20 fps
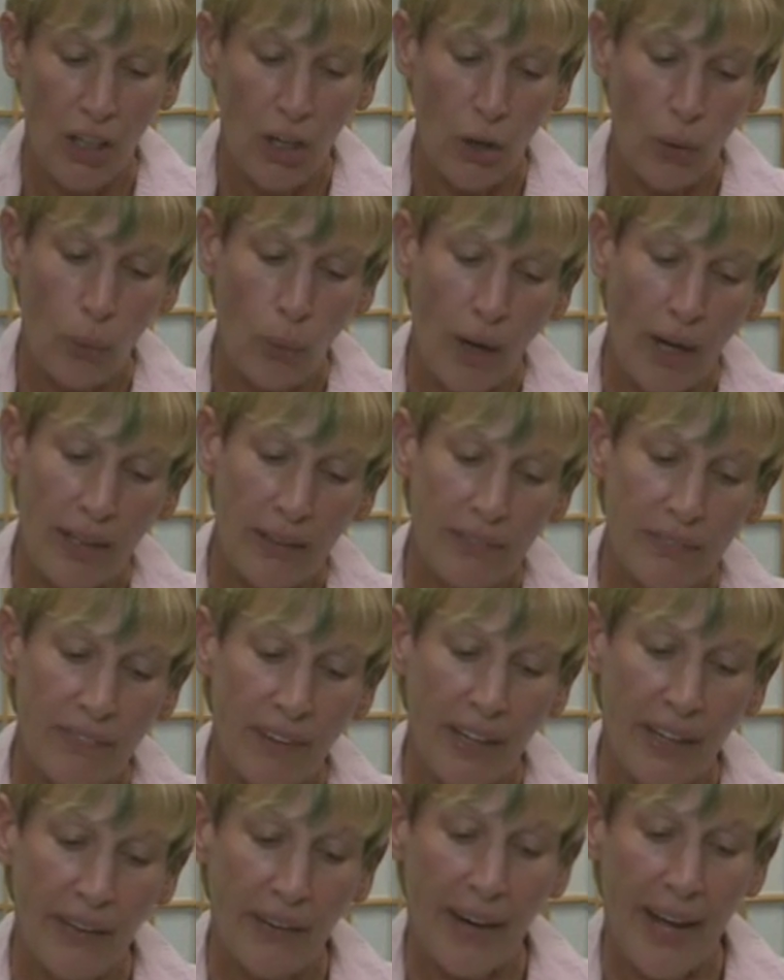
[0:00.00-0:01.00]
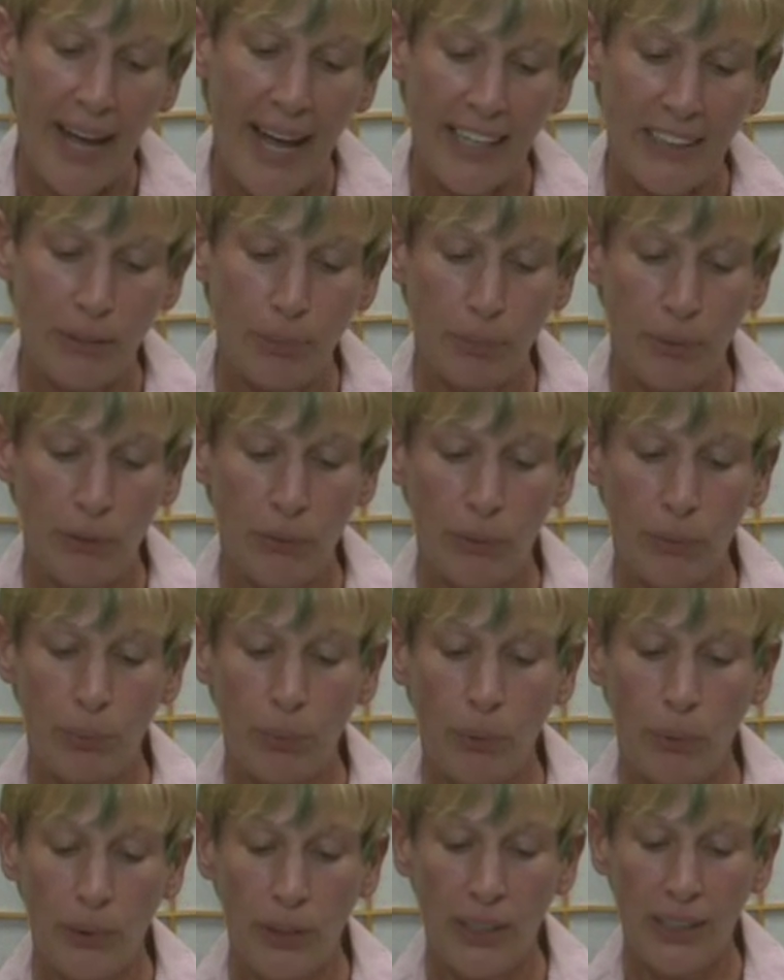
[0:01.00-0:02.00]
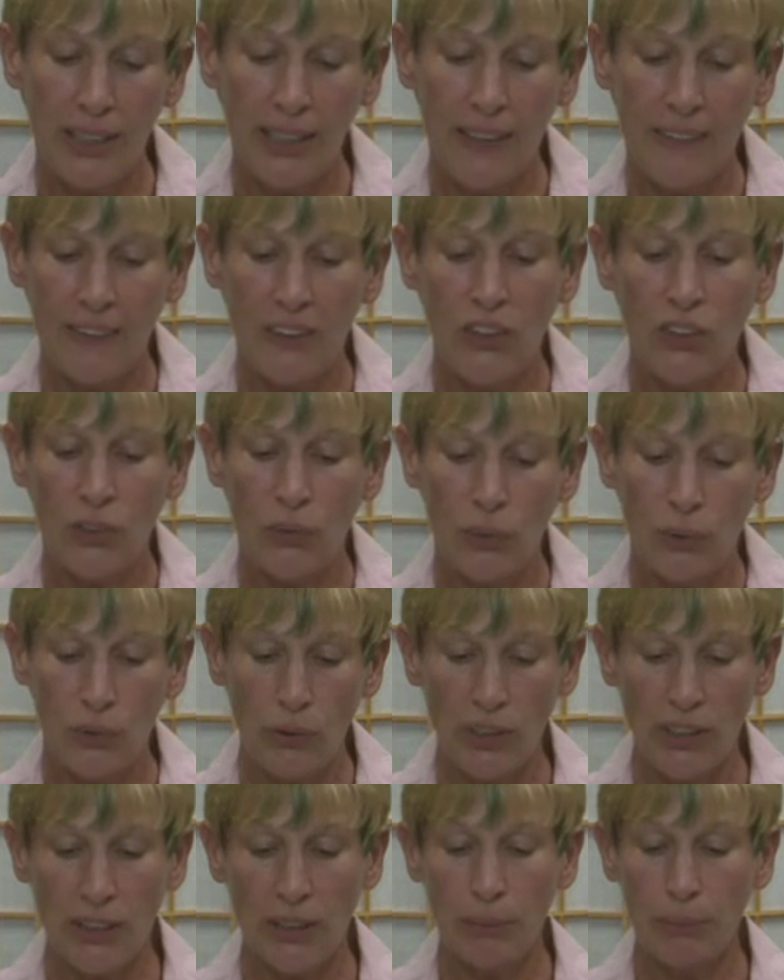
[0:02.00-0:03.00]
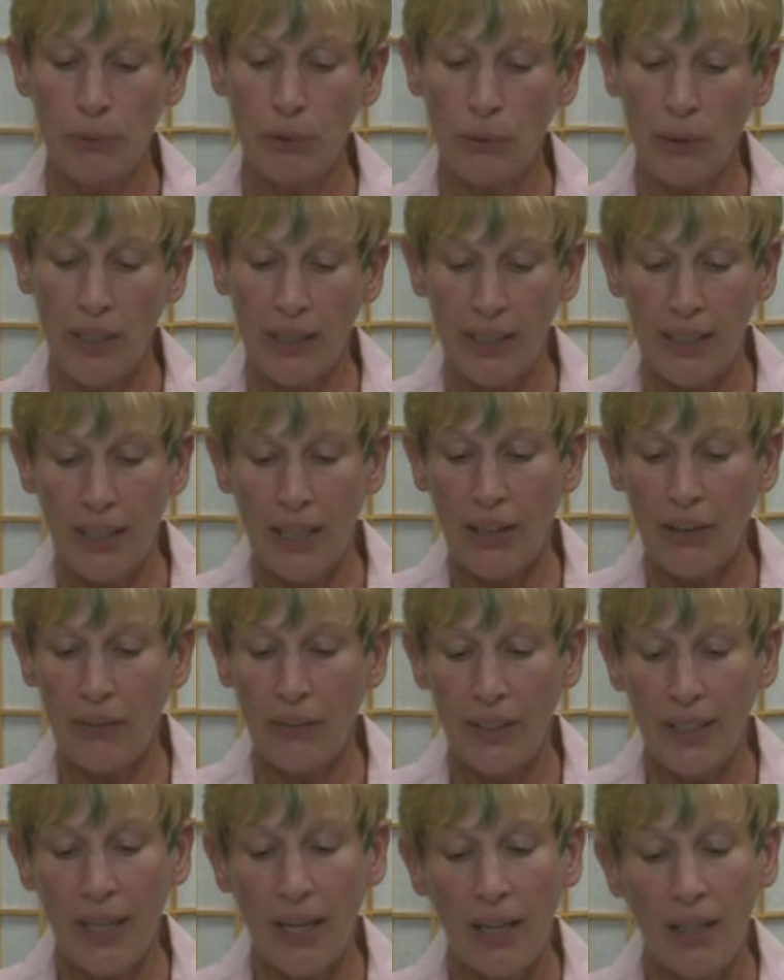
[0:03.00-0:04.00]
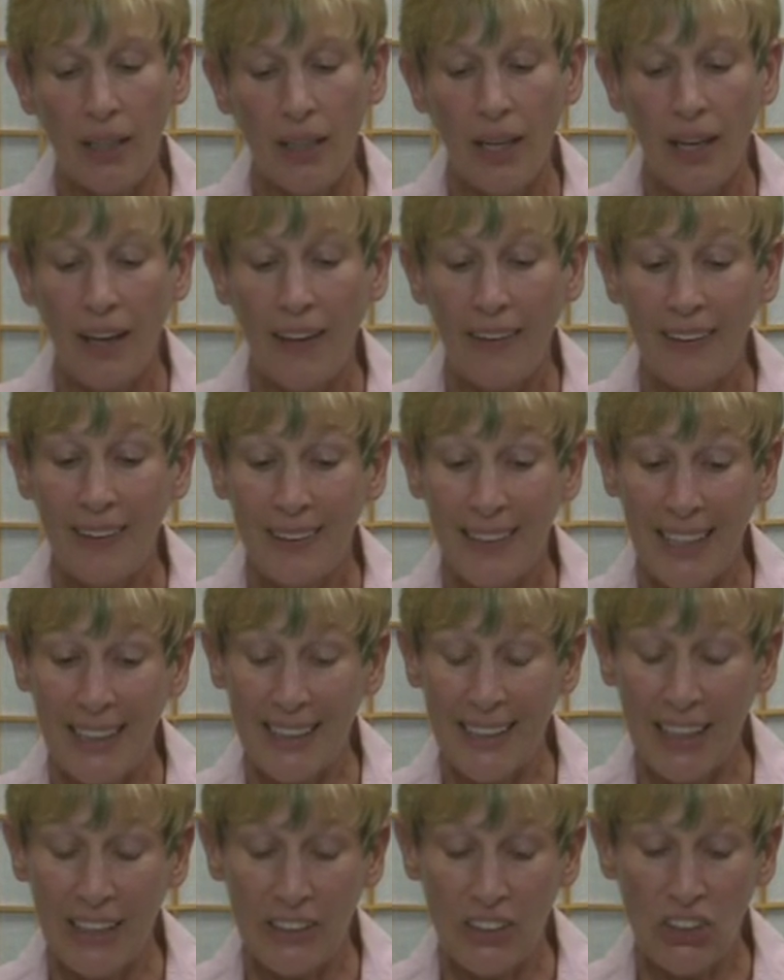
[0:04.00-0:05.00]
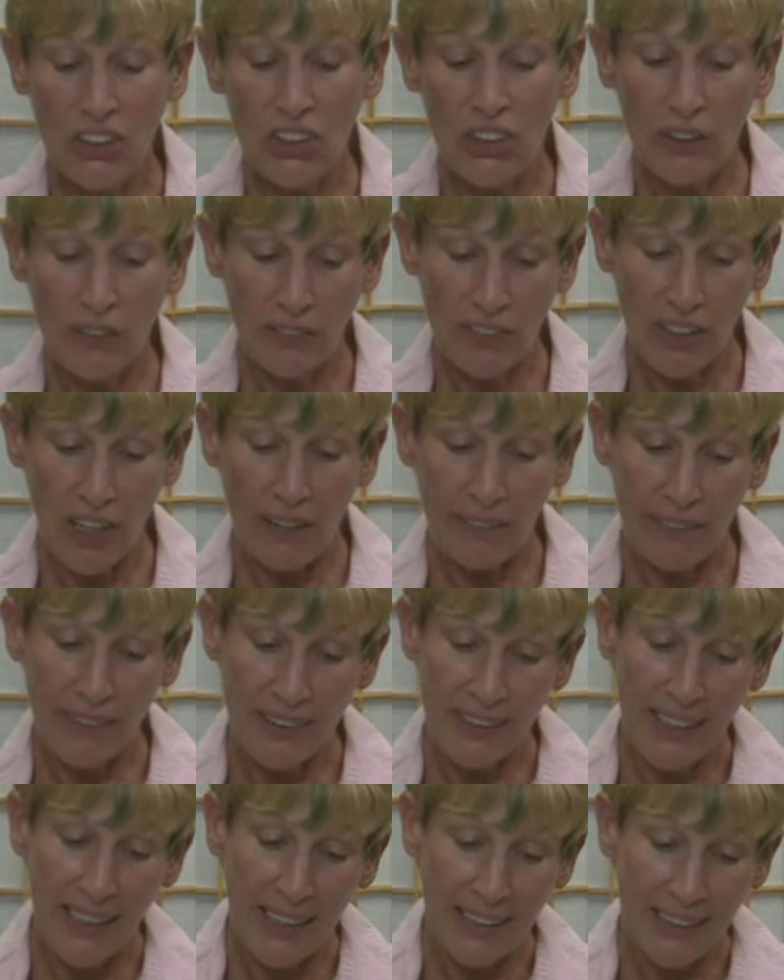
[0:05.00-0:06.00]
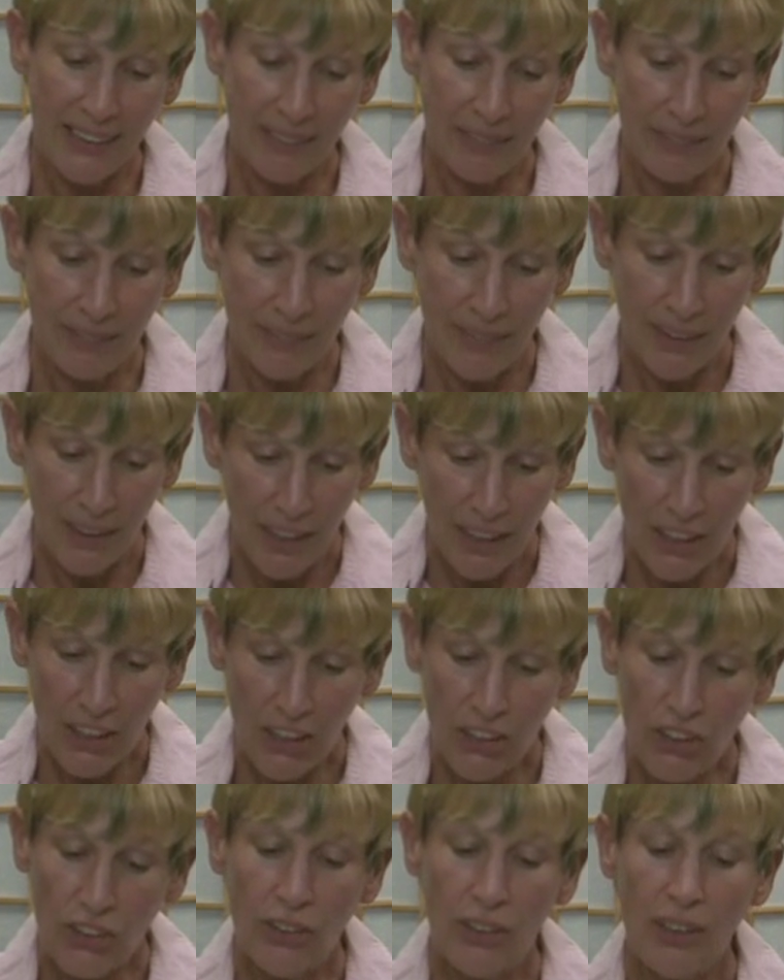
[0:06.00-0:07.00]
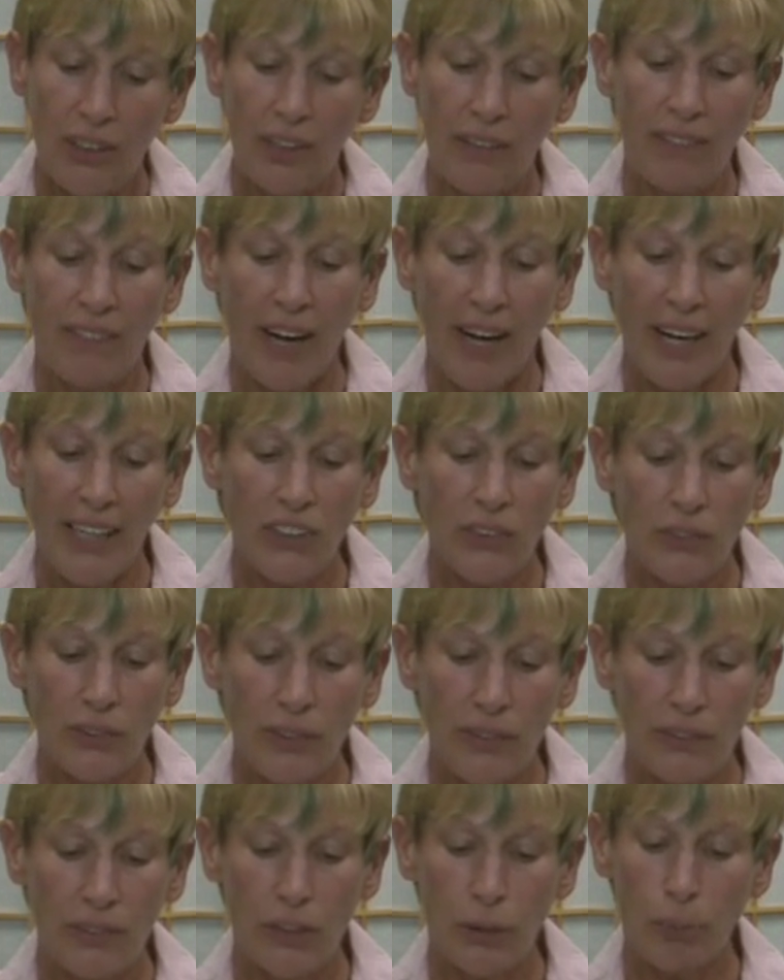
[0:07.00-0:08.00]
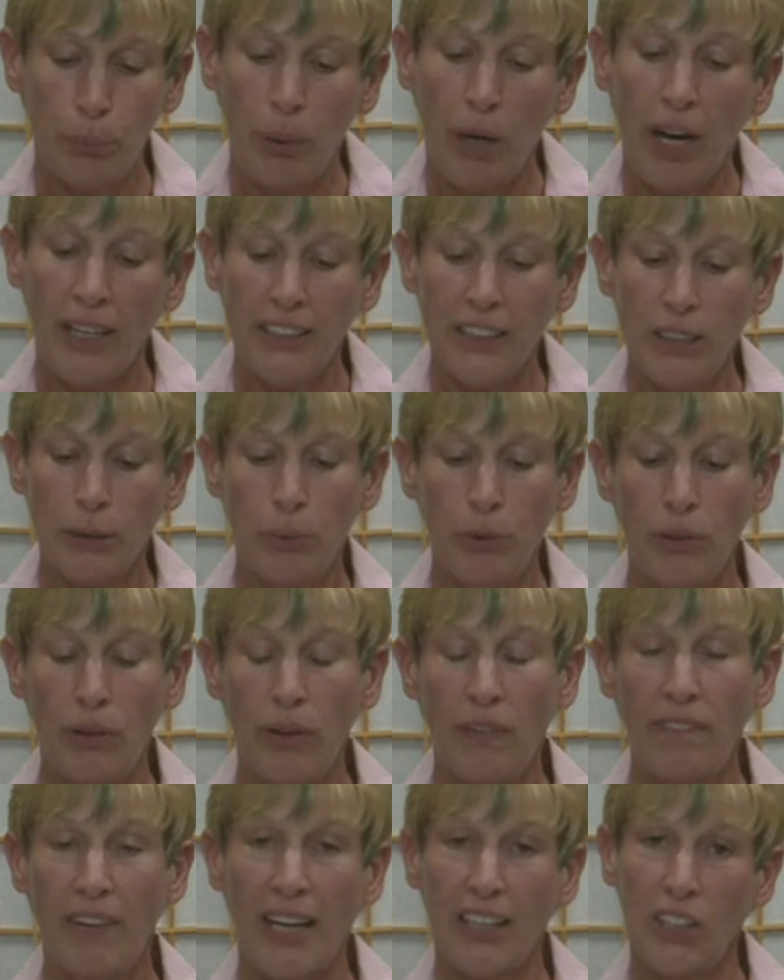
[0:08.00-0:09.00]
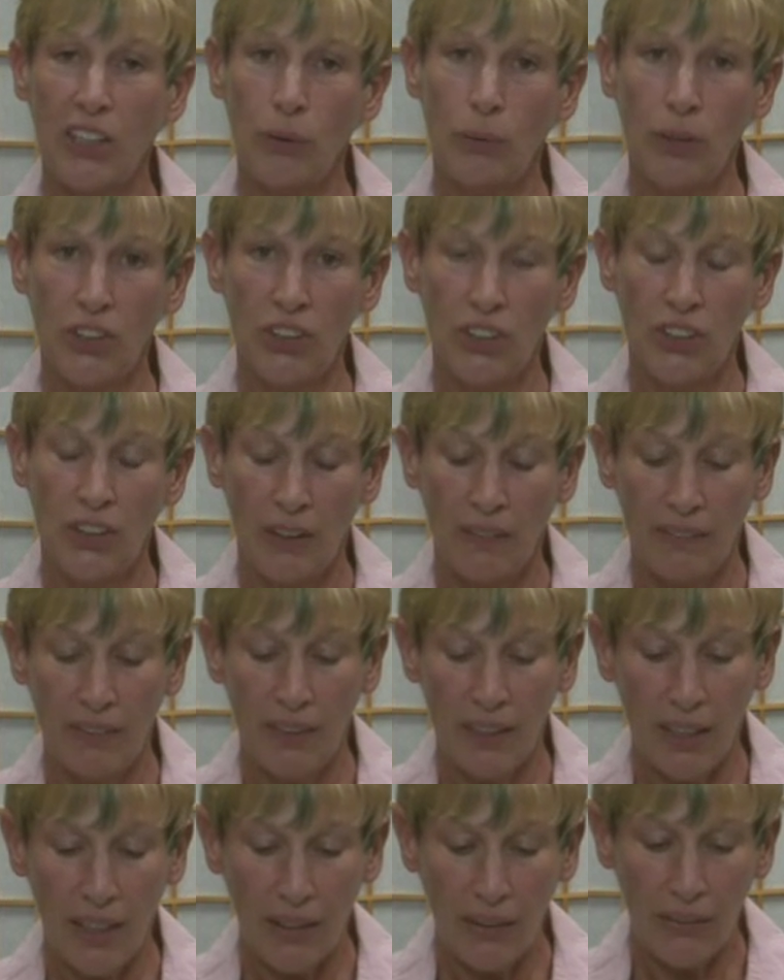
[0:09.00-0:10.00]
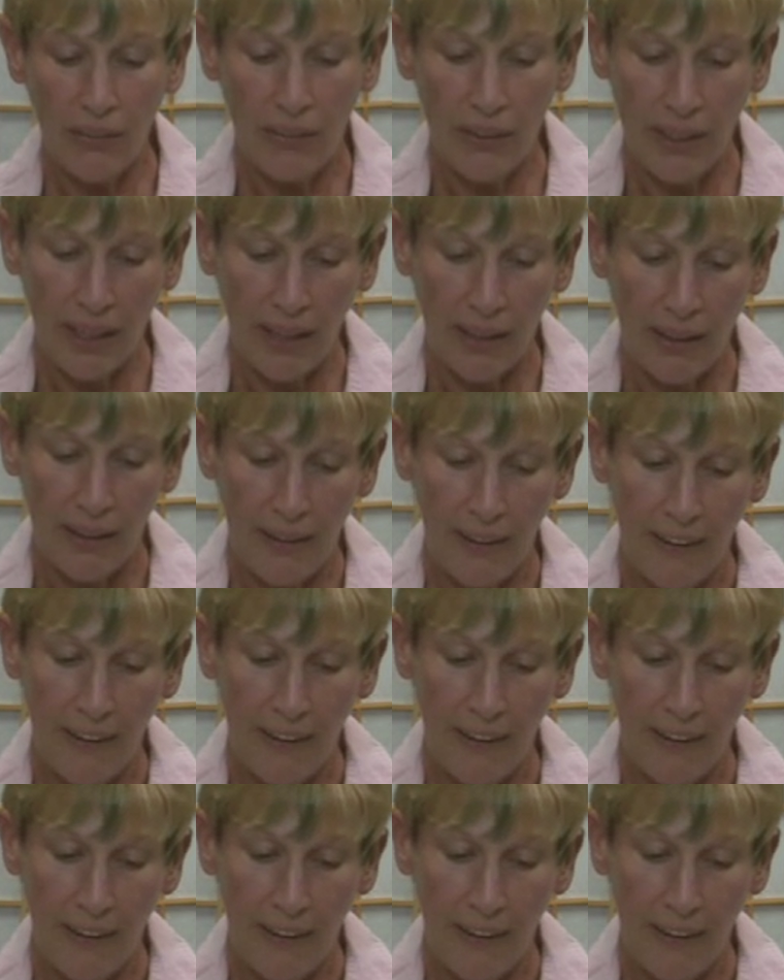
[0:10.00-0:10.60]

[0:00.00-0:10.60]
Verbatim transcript: A wildfire has been reported in the Jerusalem Grade area. The Lake County Sheriff's Office has issued an advisory for the possible evacuation of the area.